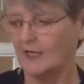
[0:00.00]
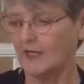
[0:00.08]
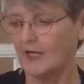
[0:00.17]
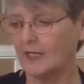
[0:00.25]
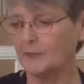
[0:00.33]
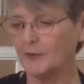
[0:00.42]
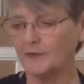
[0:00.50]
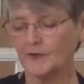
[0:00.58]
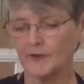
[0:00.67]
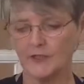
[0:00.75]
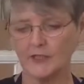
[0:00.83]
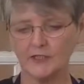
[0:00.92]
I
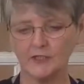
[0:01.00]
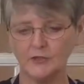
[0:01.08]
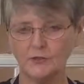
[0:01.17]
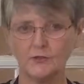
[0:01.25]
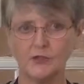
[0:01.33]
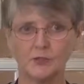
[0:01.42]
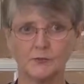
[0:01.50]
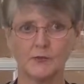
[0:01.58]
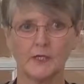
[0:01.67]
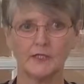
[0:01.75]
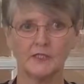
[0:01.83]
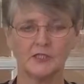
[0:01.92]
prefer not to use the
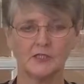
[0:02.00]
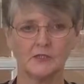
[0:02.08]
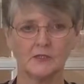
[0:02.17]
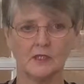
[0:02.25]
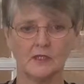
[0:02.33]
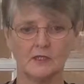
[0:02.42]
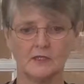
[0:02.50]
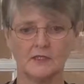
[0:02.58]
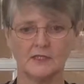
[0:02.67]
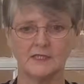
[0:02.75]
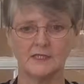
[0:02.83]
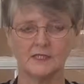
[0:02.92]
rice
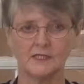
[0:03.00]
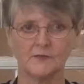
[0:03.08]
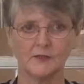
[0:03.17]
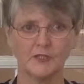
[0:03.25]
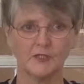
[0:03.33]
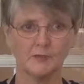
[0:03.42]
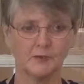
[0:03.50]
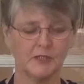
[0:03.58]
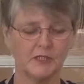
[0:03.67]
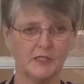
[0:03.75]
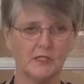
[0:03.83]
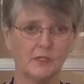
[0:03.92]
sticks for this
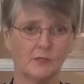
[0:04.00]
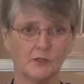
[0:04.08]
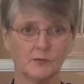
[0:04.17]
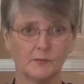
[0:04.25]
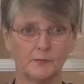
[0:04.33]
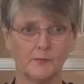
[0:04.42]
particular